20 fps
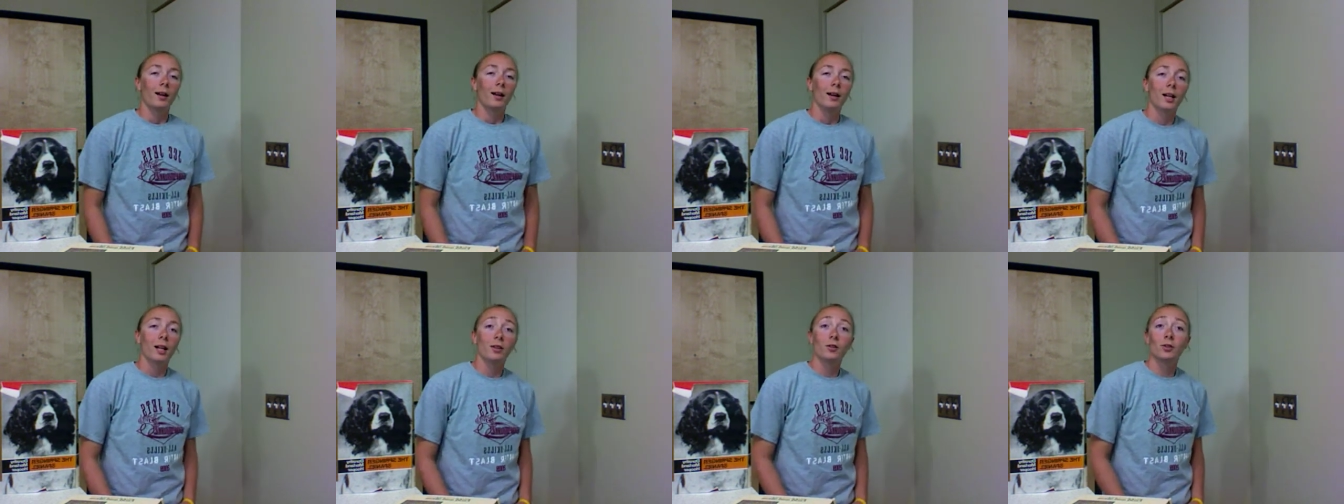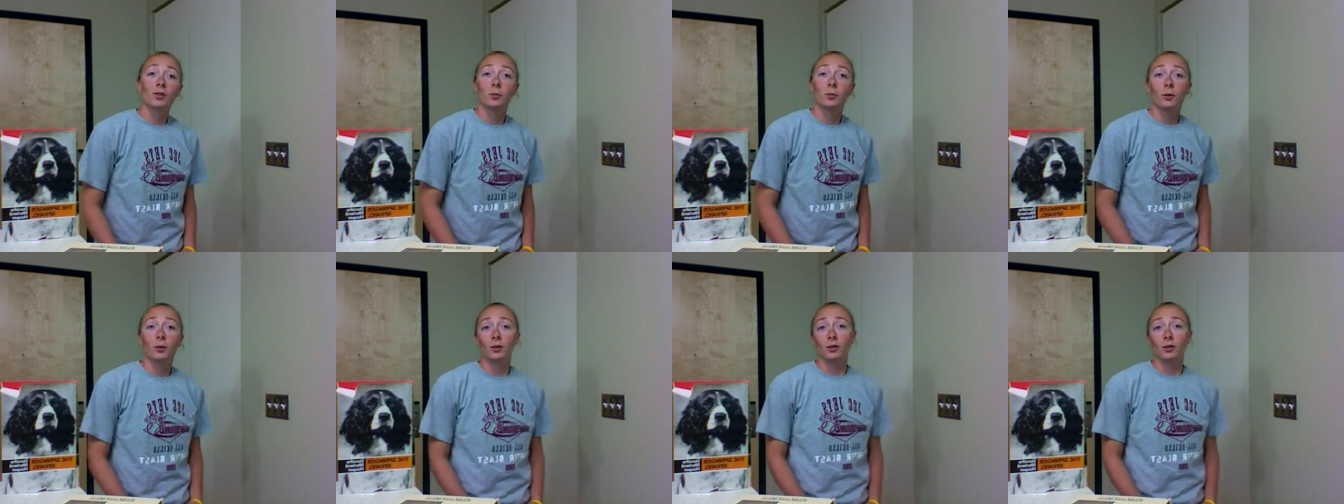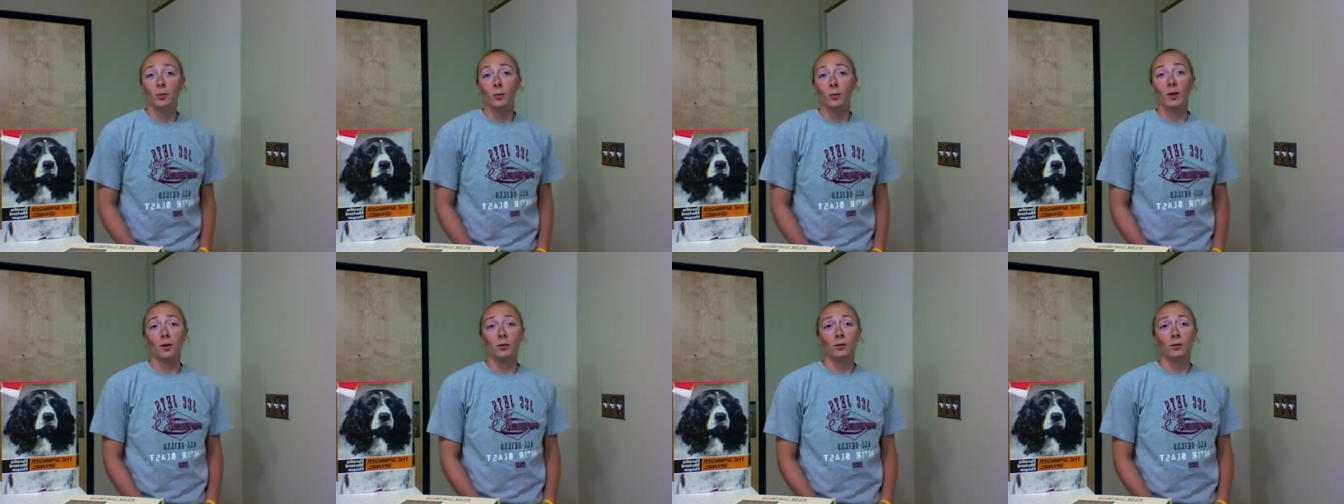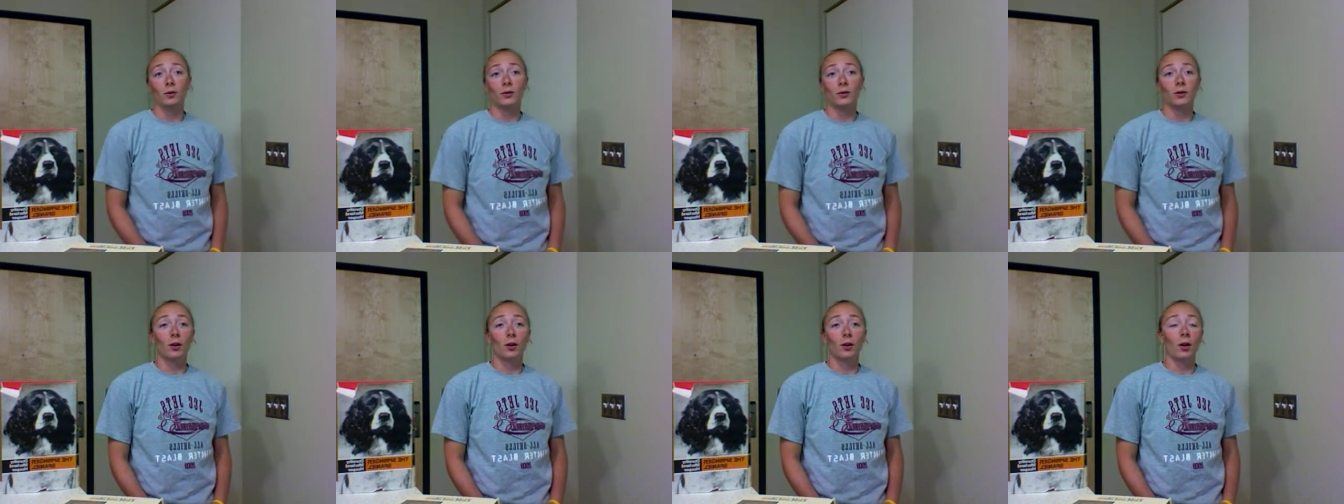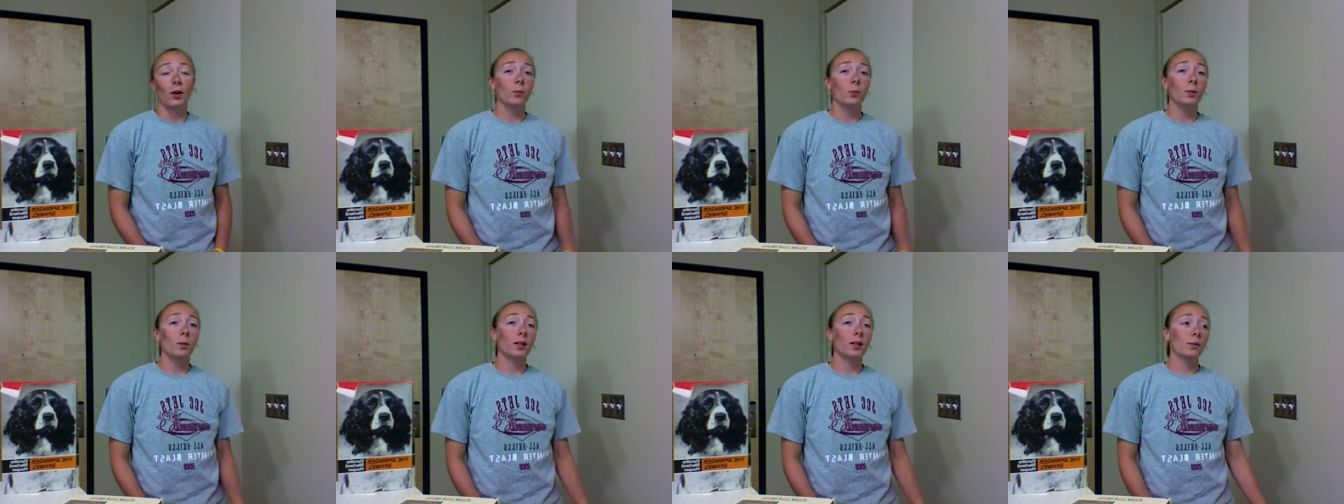English Springer Spaniels are
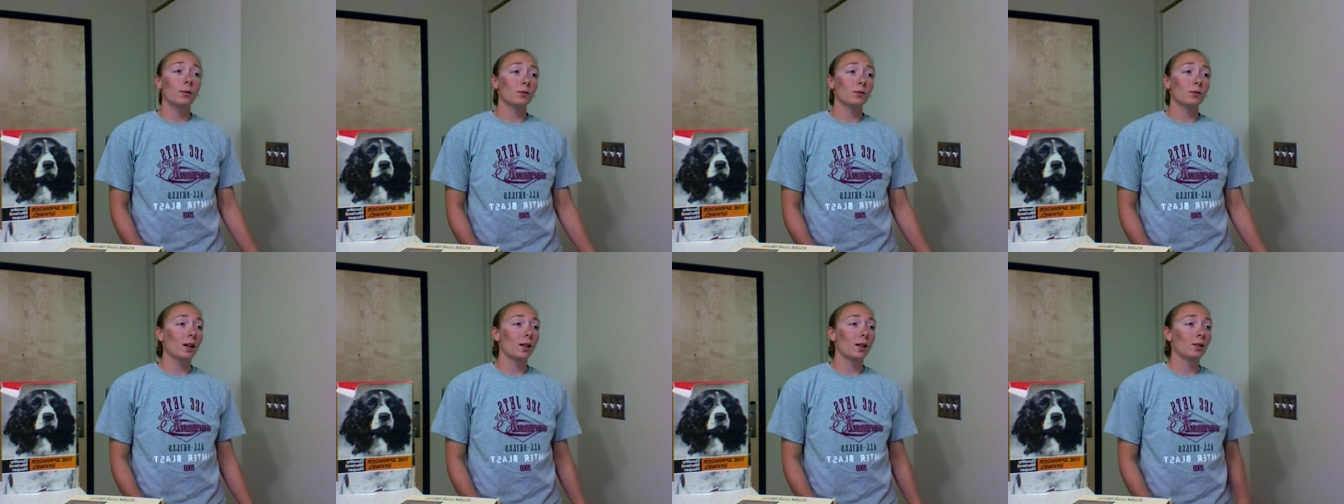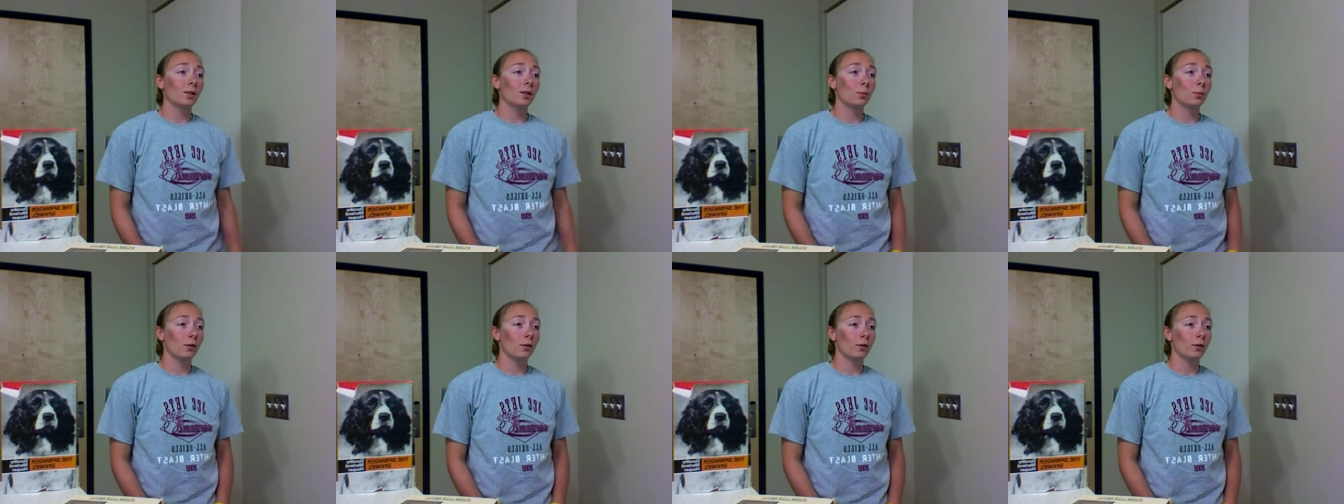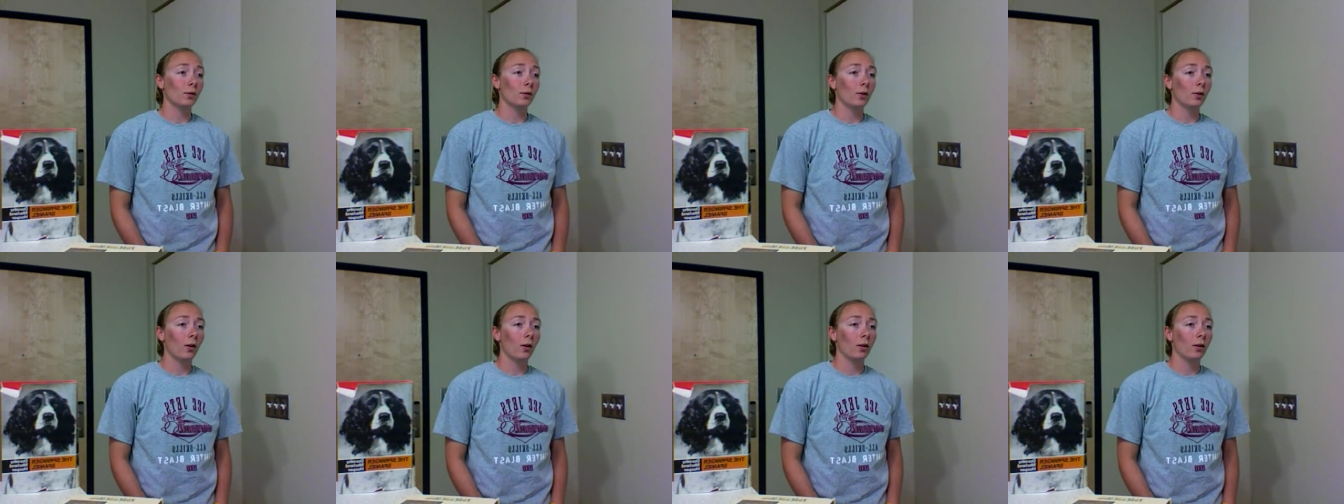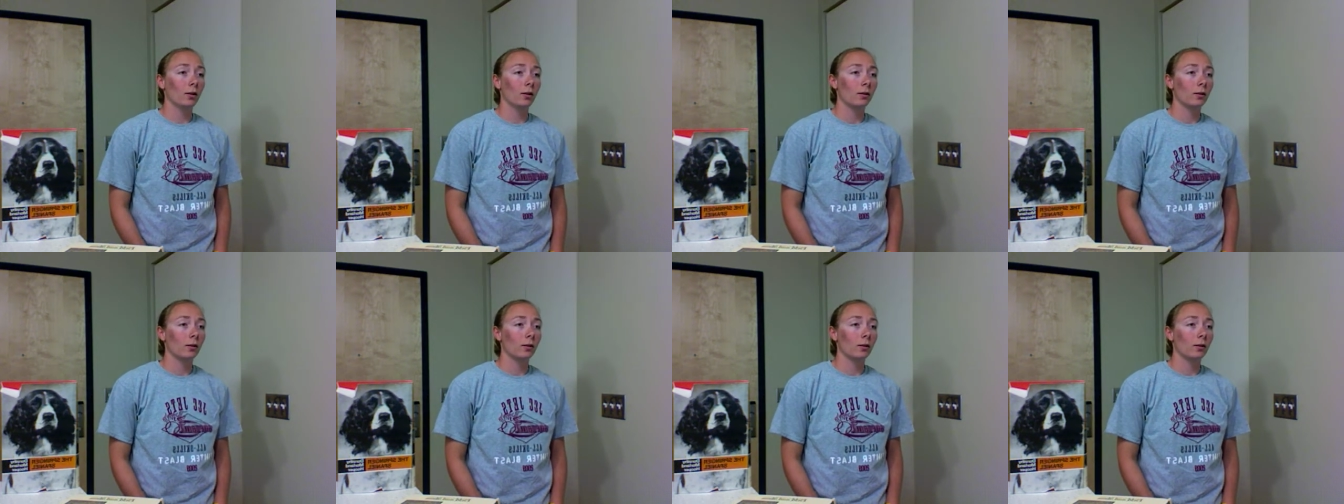a medium-sized breed of dog.